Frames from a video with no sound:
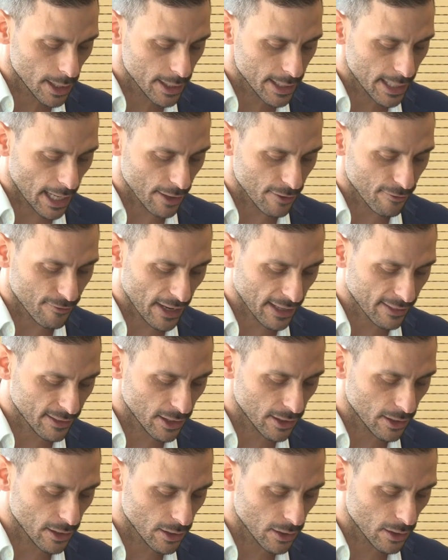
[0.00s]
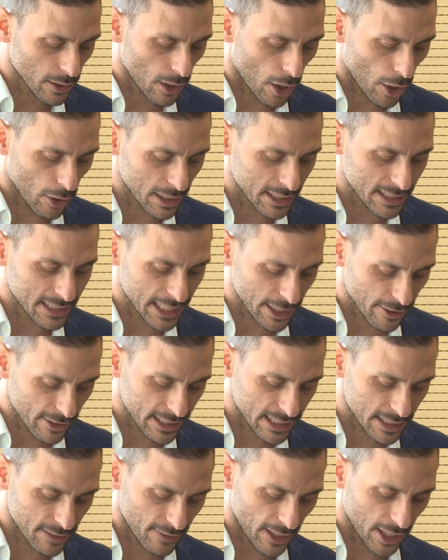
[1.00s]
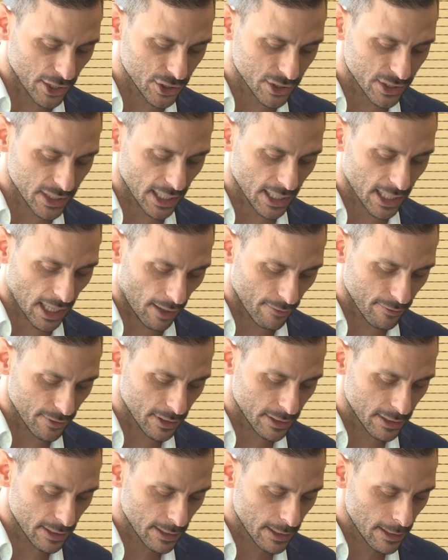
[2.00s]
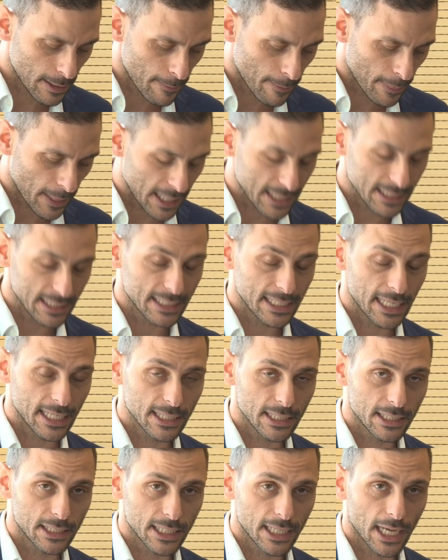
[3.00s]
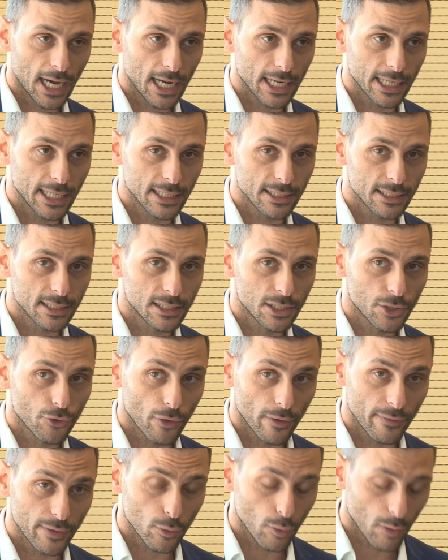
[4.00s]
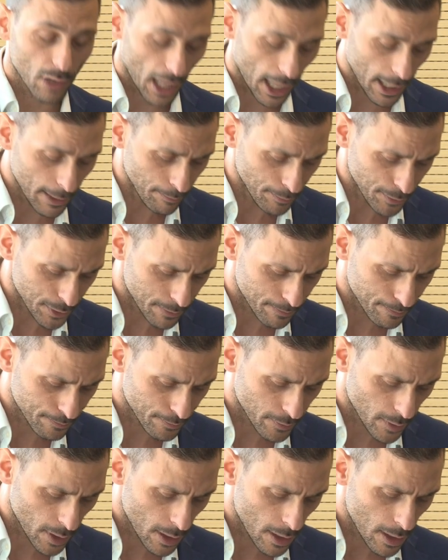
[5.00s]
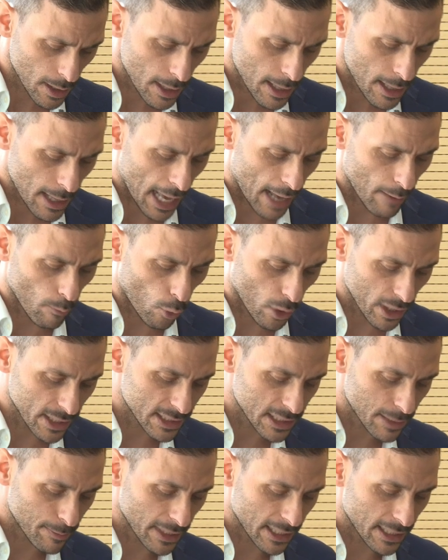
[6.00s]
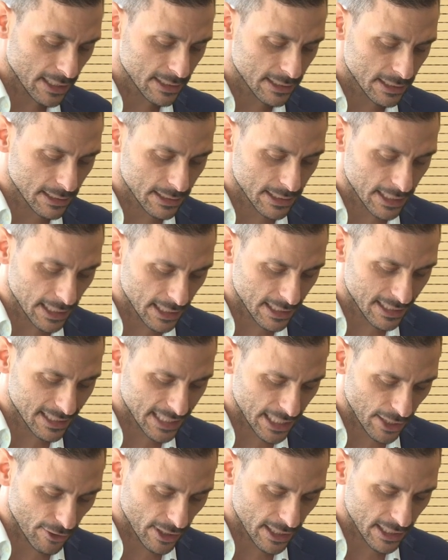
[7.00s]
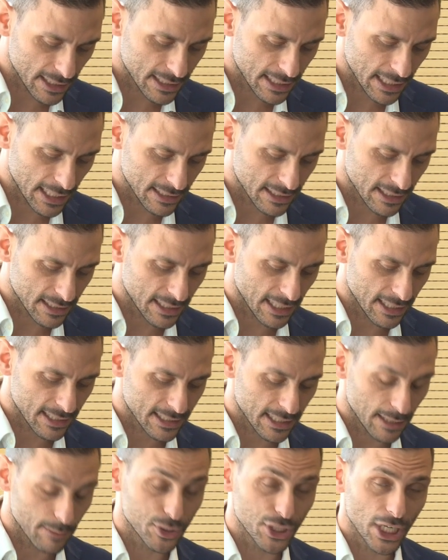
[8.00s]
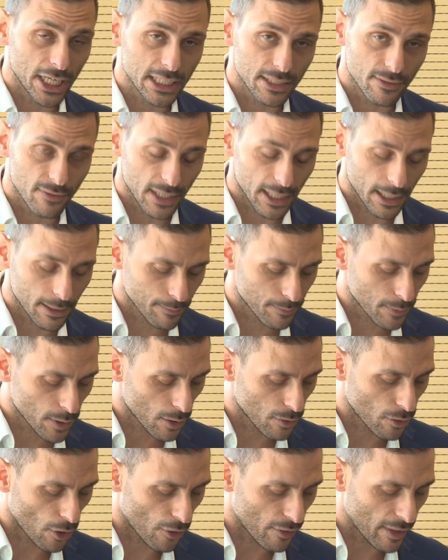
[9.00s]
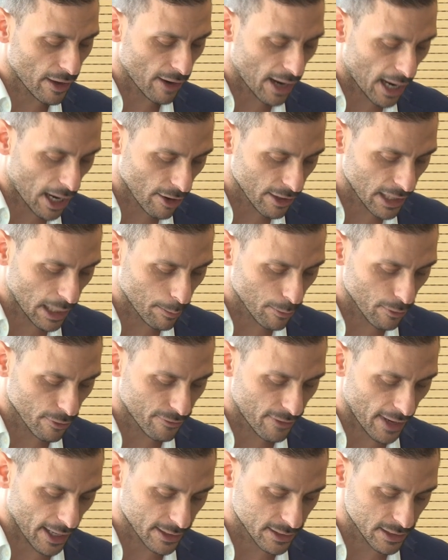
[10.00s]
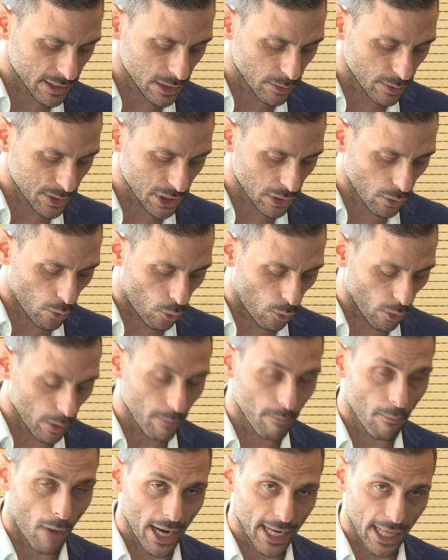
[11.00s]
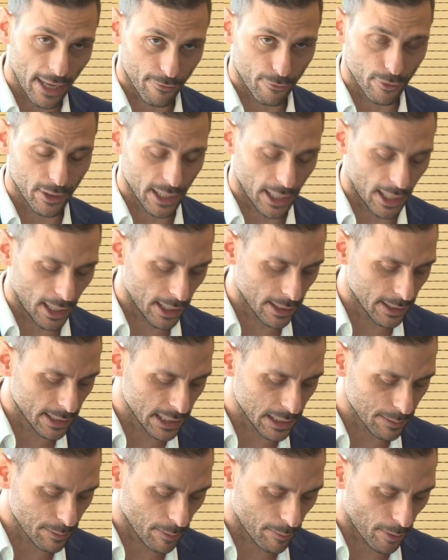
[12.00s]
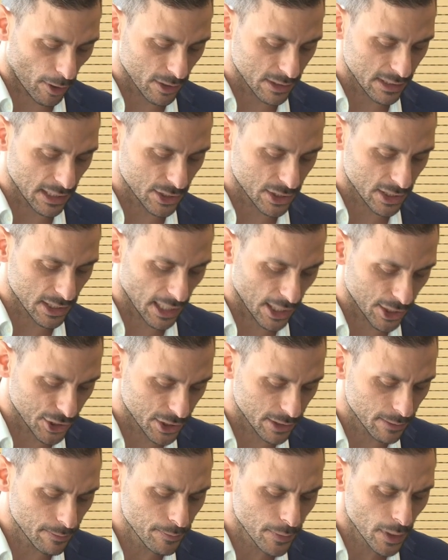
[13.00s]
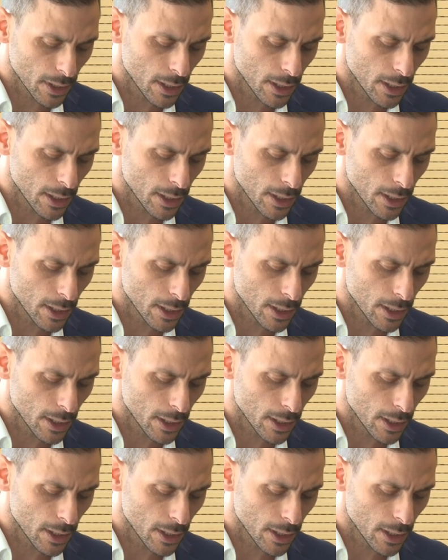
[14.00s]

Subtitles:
Now, the fact that only serious invasions are covered is intended to guard against trivial claims, and what is to be considered serious is assessed objectively, though there are a number of factors to which a court might have regard in the proposed legislation